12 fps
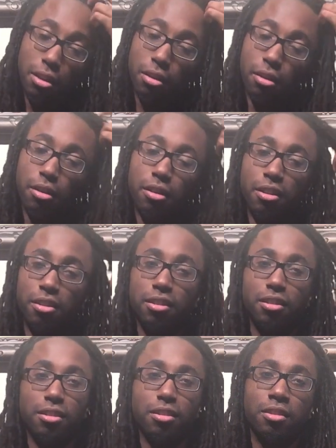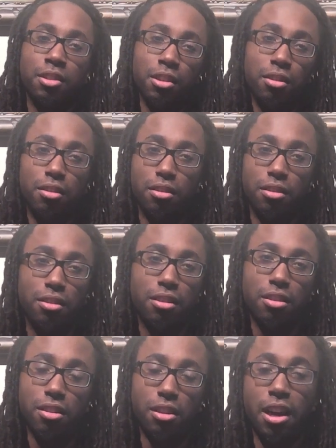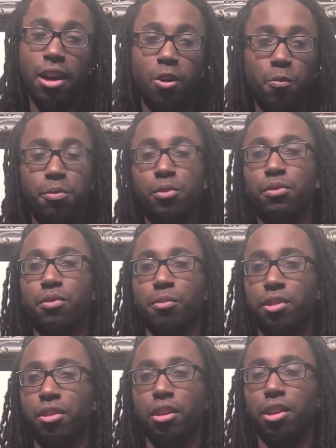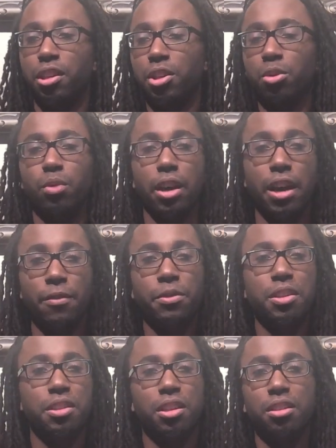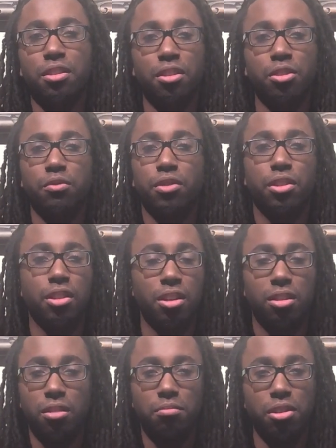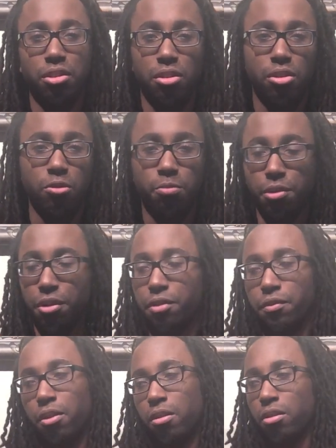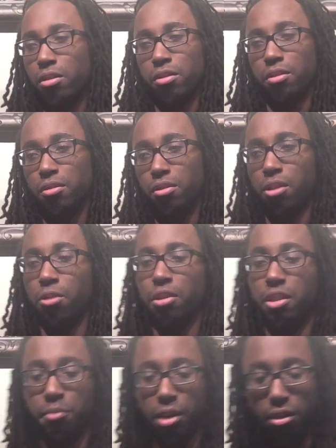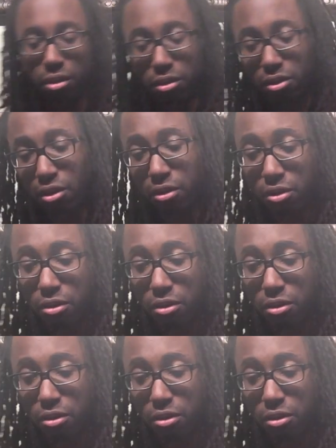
girl, just I hope you you every season you just done something stupid as far as you know these men is concerned.